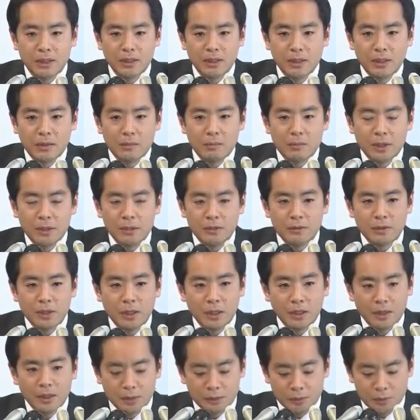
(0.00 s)
the choice for
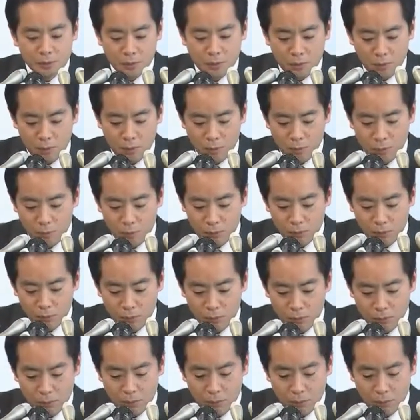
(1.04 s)
final disposal sites.